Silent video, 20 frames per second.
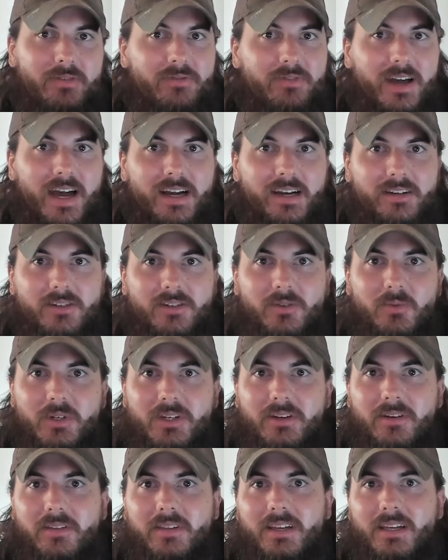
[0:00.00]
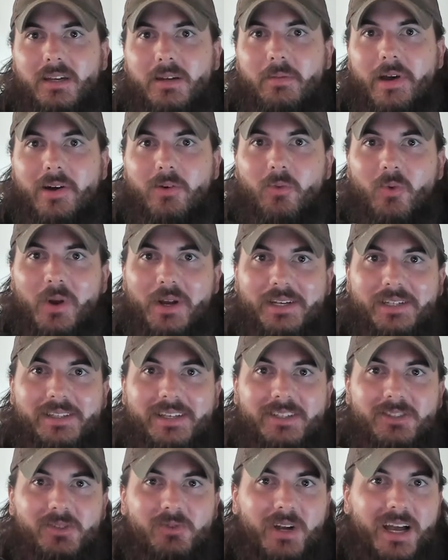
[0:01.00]
factor when you're thinking about wearing
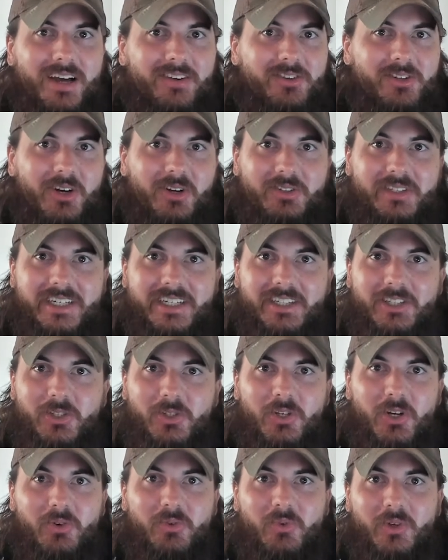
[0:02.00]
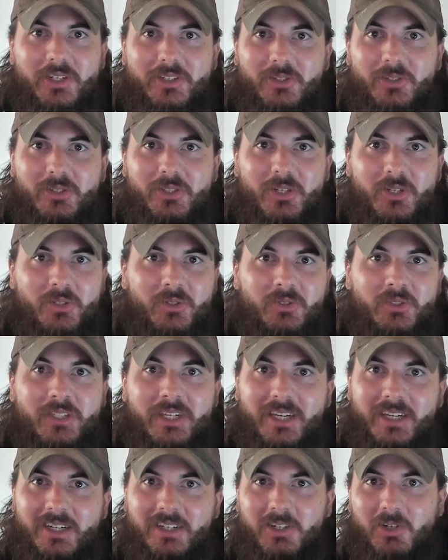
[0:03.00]
these around all day. You don't want your toes
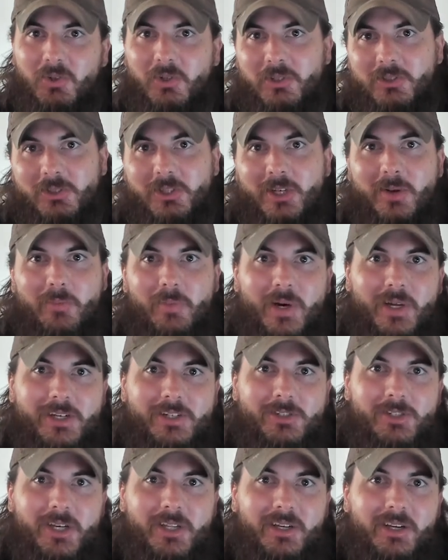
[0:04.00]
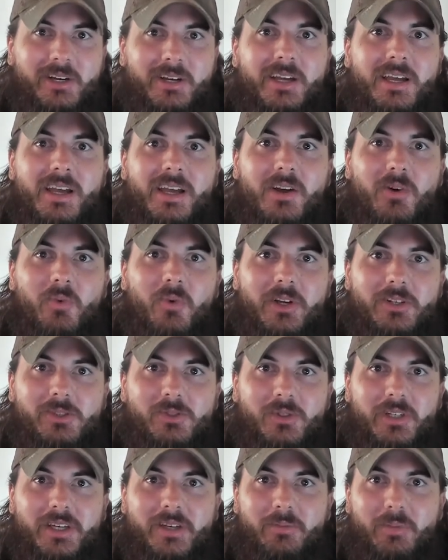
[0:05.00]
kind of crunched up on each other,
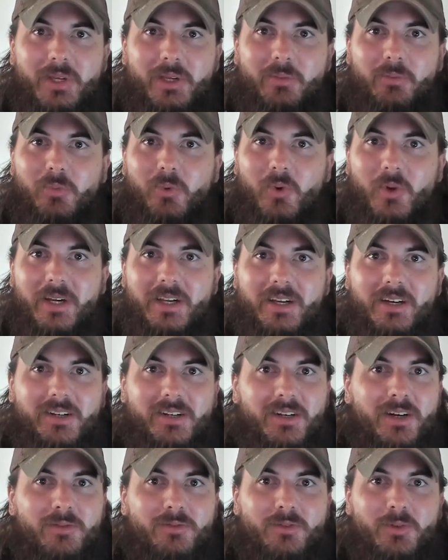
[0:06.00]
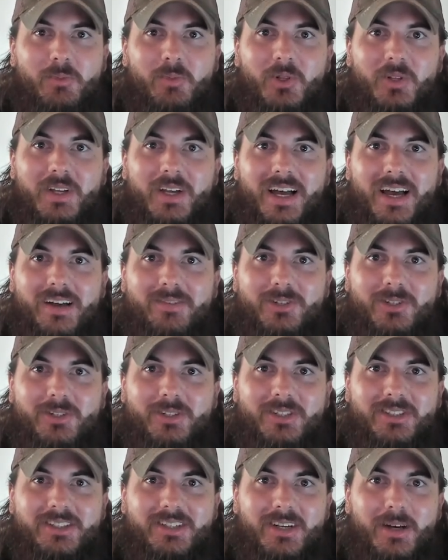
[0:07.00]
which can be pretty uncomfortable after
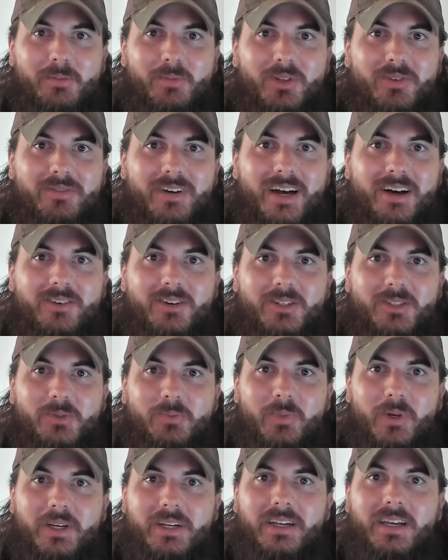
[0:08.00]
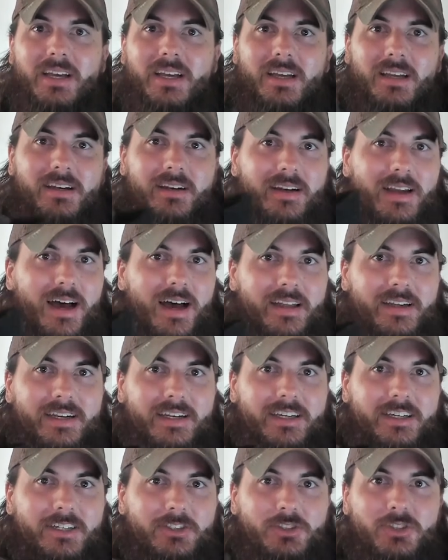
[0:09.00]
just a couple of hours. But not
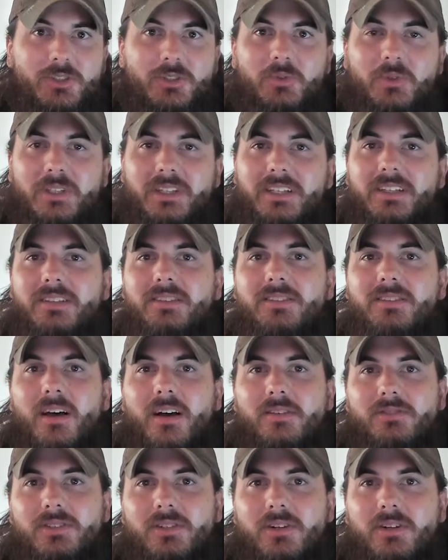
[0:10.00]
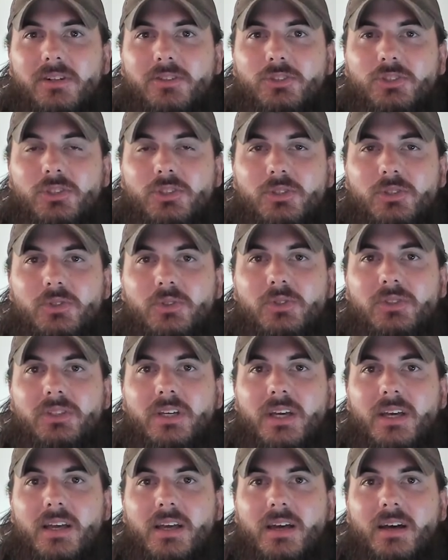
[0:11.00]
an issue with these Softstar shoes,
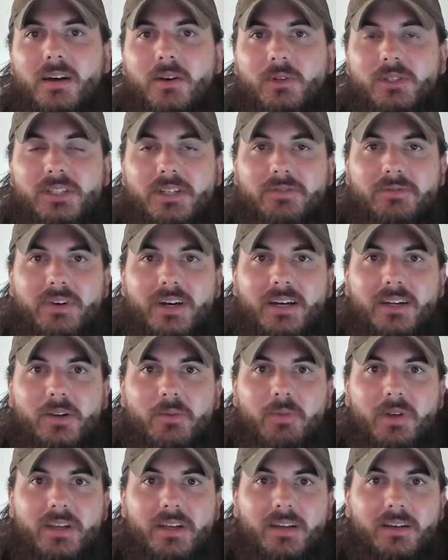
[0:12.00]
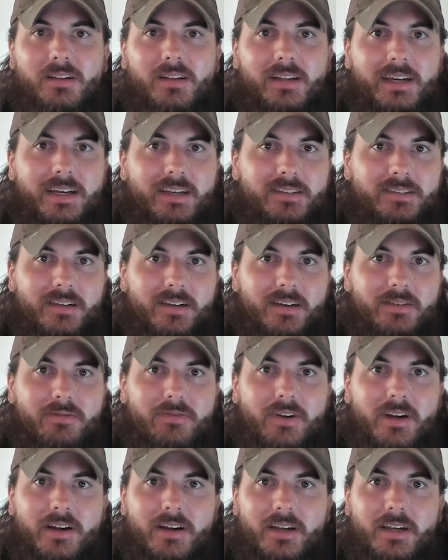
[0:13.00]
uh, which I found to be, like I said,
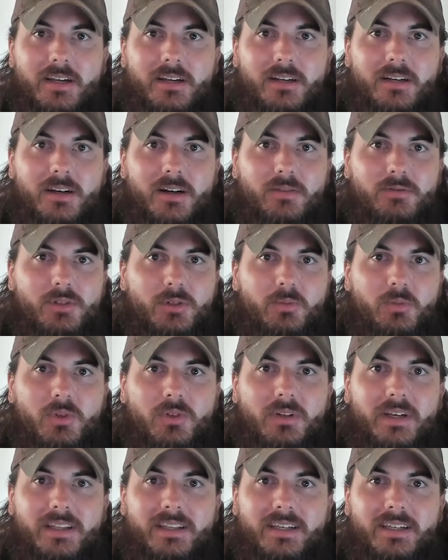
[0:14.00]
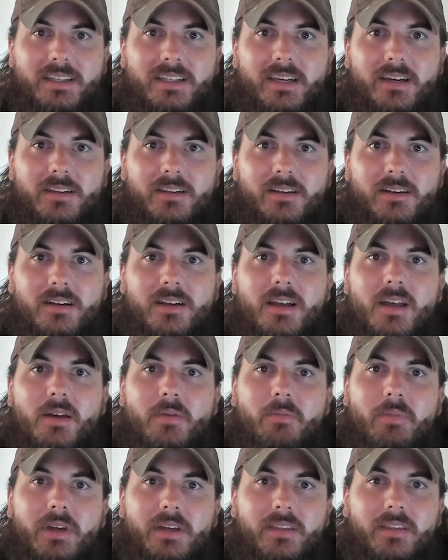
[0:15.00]
very comfortable. I think the other
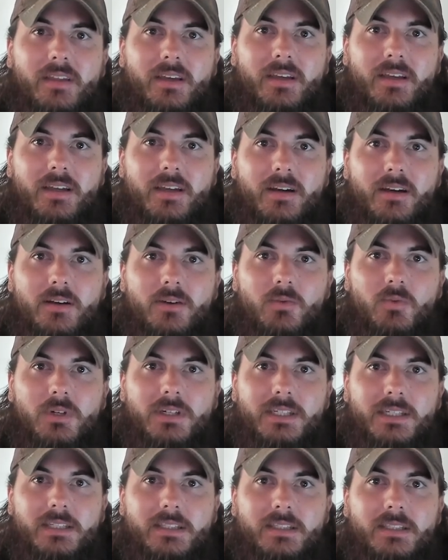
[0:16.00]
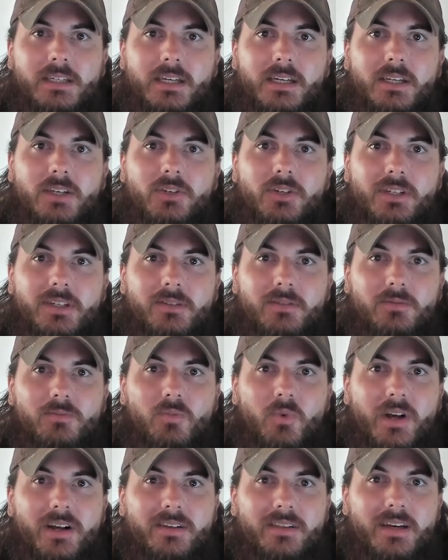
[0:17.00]
big thing here was you
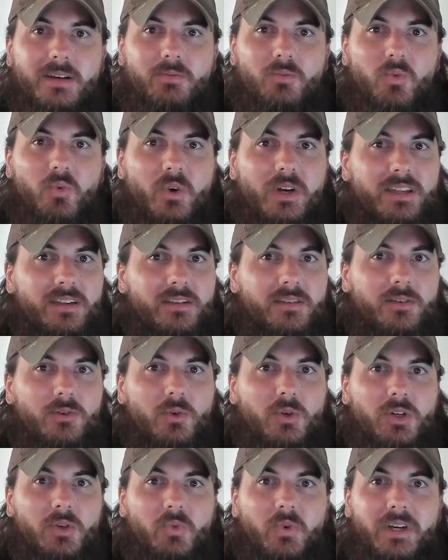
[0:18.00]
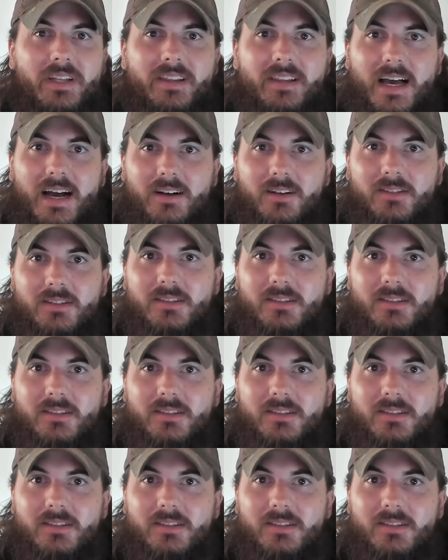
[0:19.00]
can wear them with or without